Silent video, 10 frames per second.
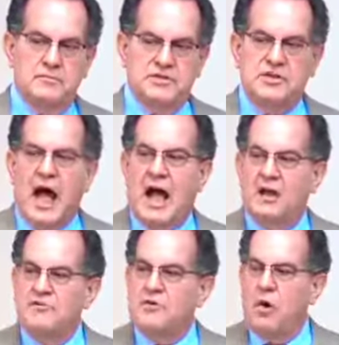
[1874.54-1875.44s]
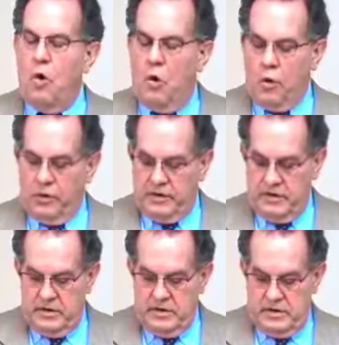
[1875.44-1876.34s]
stock of gold
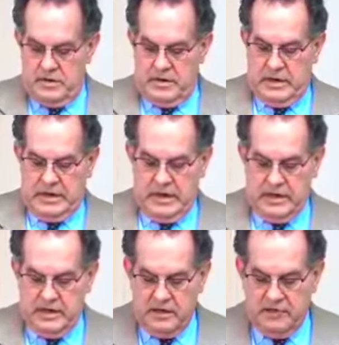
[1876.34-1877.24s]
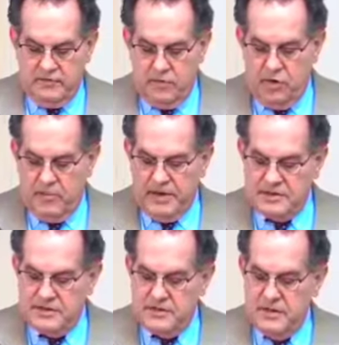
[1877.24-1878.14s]
and of
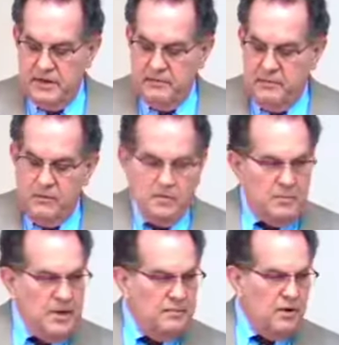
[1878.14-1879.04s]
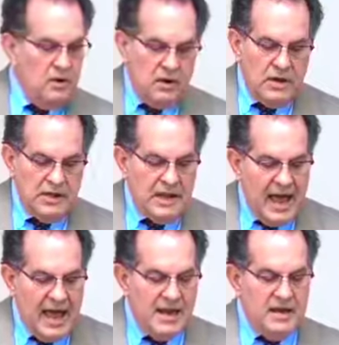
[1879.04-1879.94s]
rubies. And when people look at
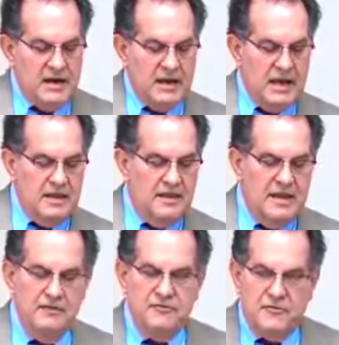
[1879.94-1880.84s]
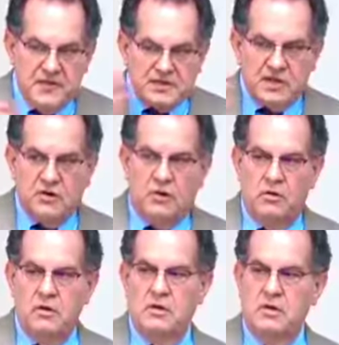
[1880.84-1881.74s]
that, again, the
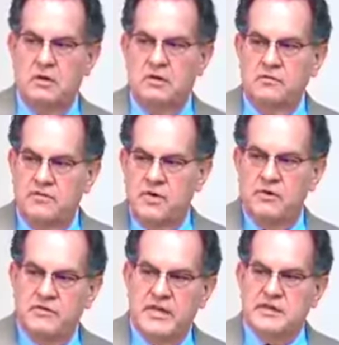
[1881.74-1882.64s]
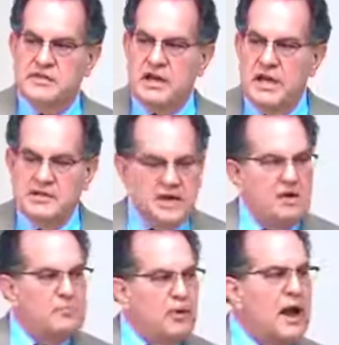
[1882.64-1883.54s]
physical view of these things,
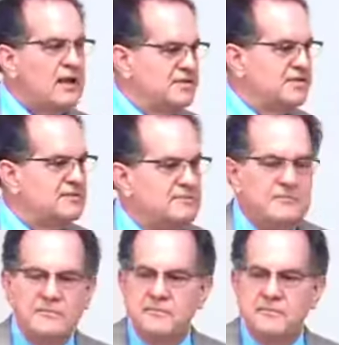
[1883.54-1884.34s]
they're impressed.